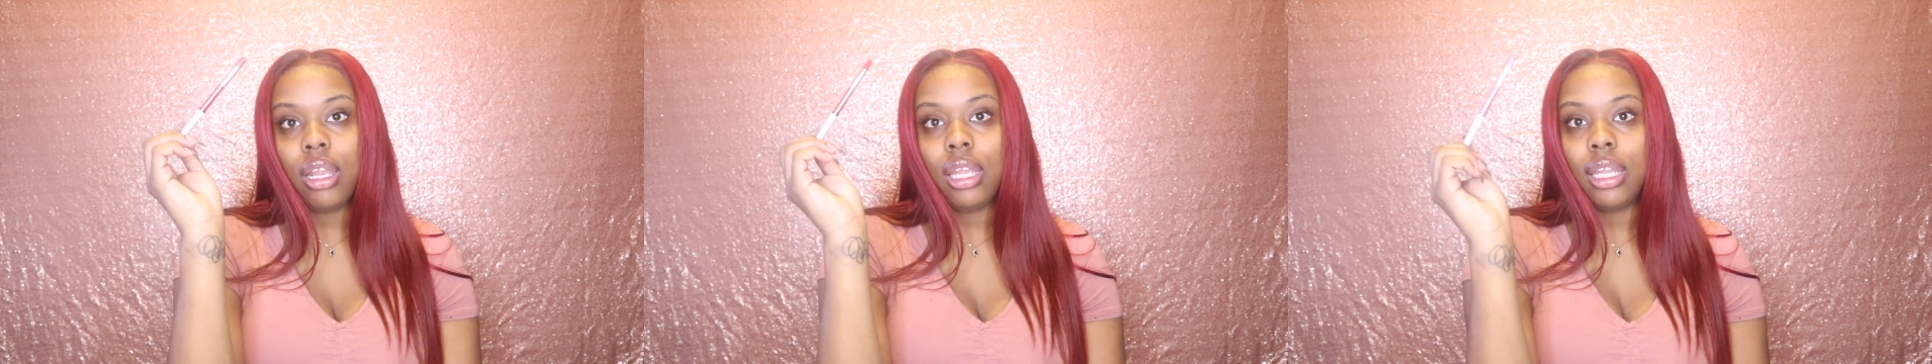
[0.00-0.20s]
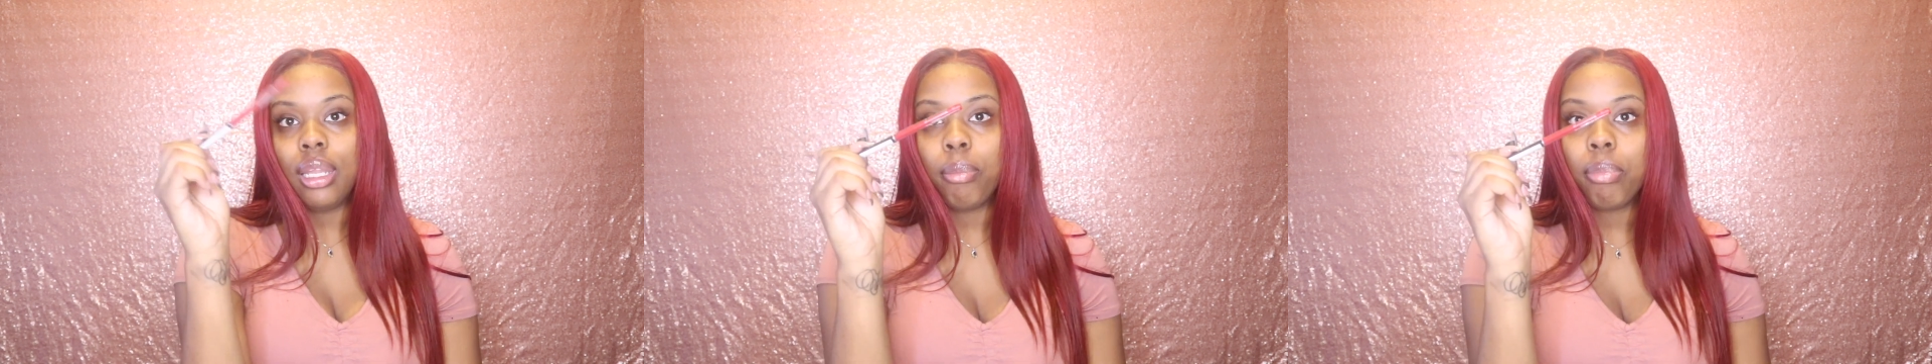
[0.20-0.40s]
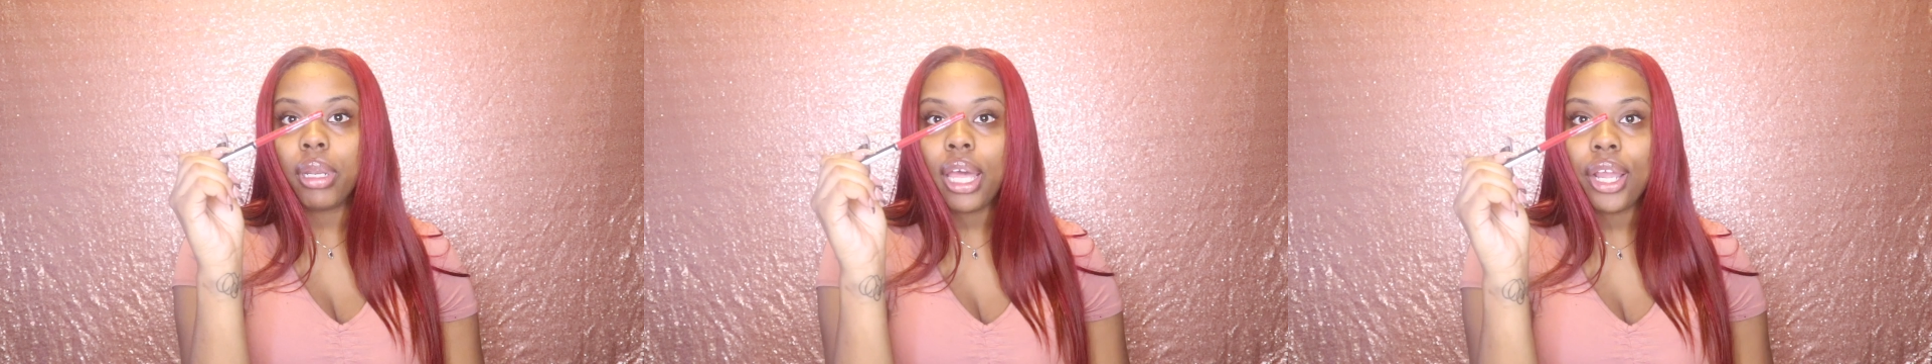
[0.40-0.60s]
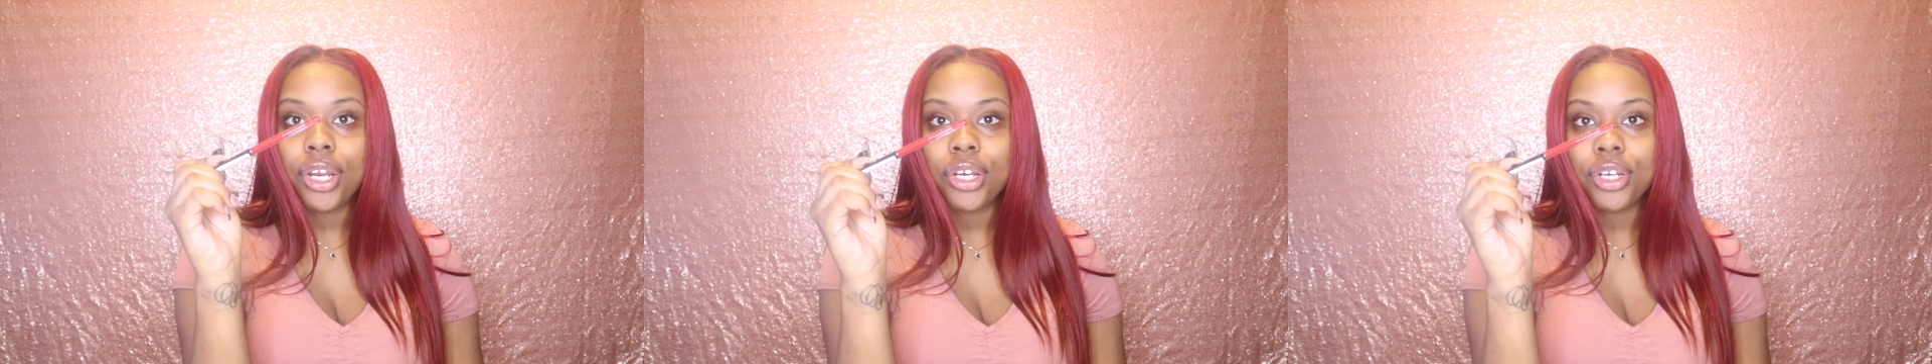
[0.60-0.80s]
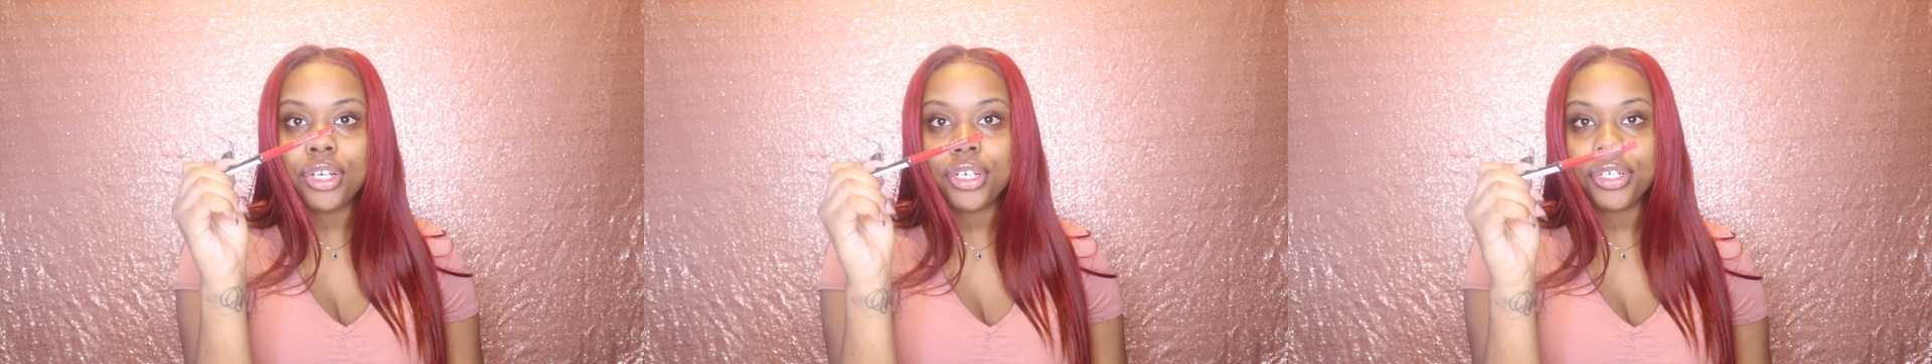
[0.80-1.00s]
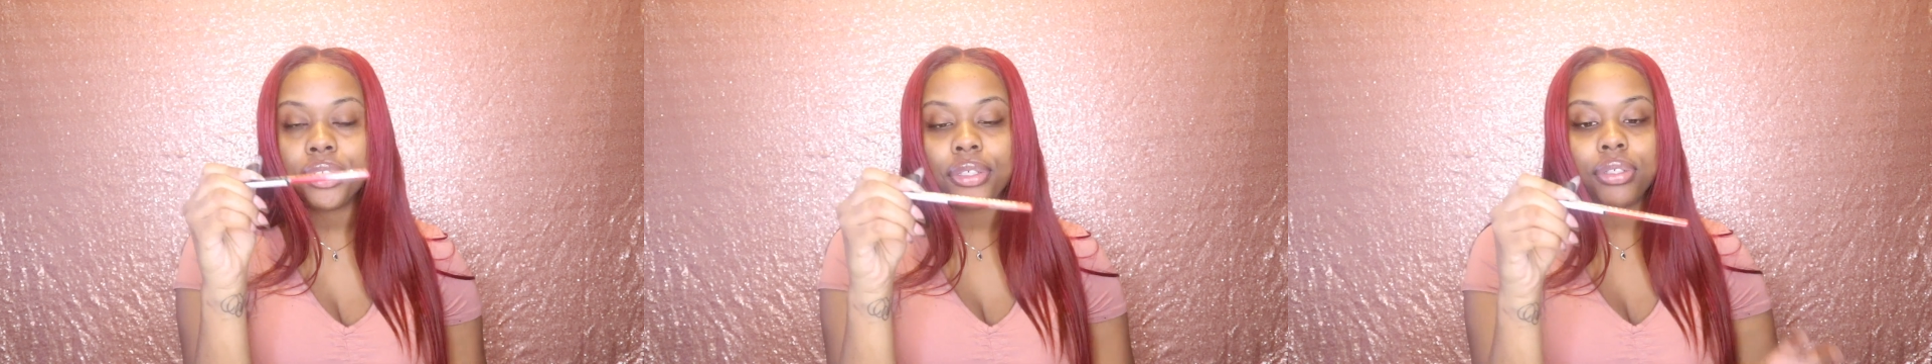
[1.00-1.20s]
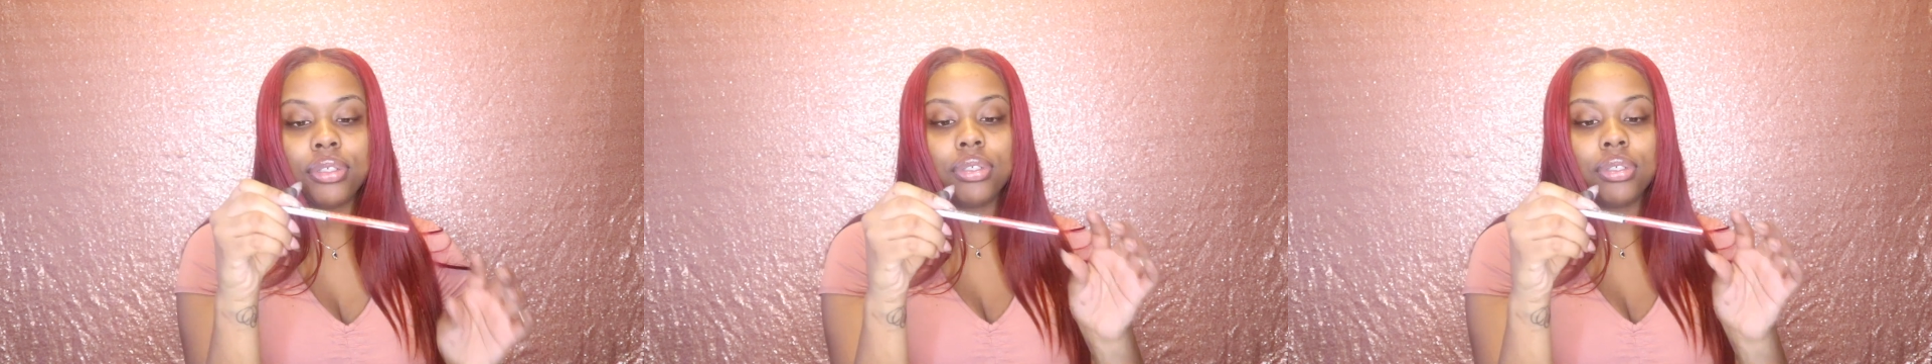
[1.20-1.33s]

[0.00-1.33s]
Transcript: lip liner